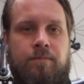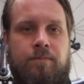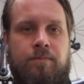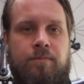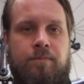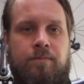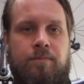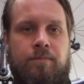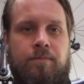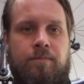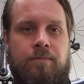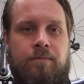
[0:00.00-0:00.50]

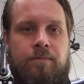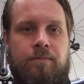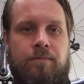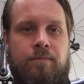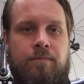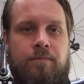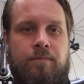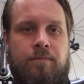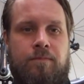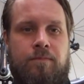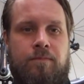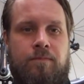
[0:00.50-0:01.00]

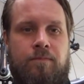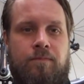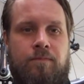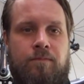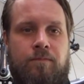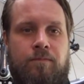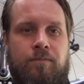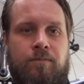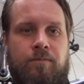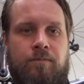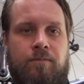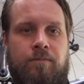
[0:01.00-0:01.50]

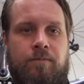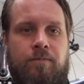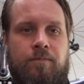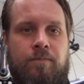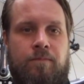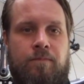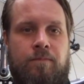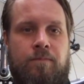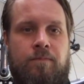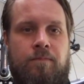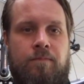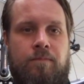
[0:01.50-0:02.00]

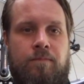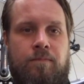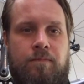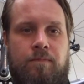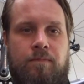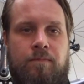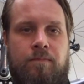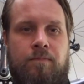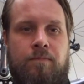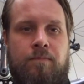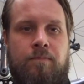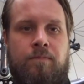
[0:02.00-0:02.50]

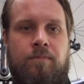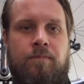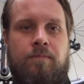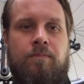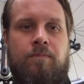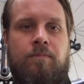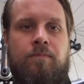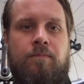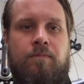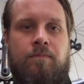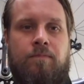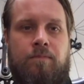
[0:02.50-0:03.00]

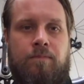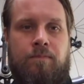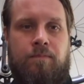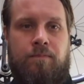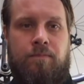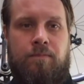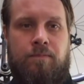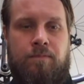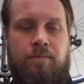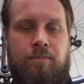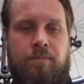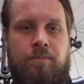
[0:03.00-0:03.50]

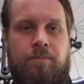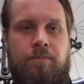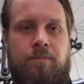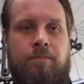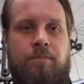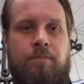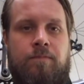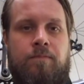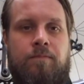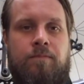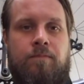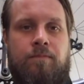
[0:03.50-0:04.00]

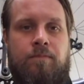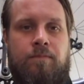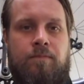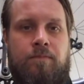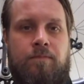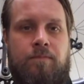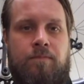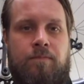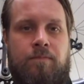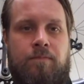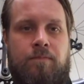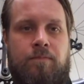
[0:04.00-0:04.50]

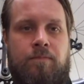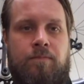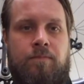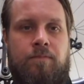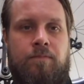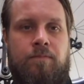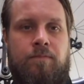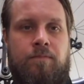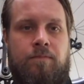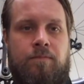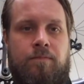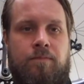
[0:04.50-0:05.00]

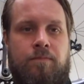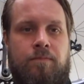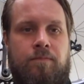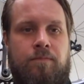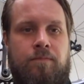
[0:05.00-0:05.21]
(silent)